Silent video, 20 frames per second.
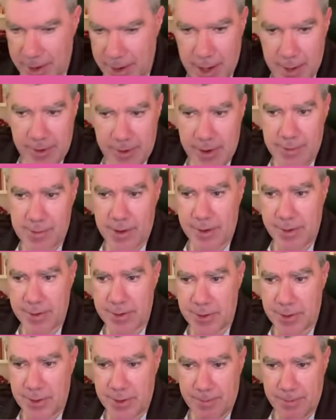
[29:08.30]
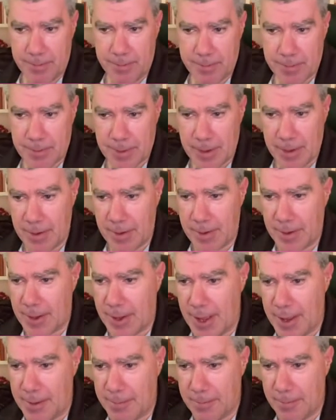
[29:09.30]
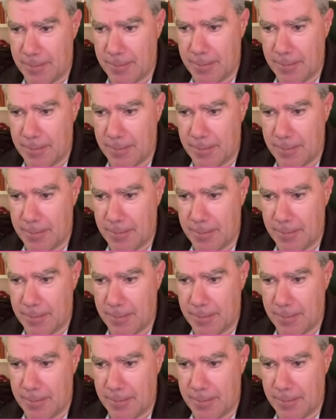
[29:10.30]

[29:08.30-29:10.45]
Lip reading: up very, very soon. Okay.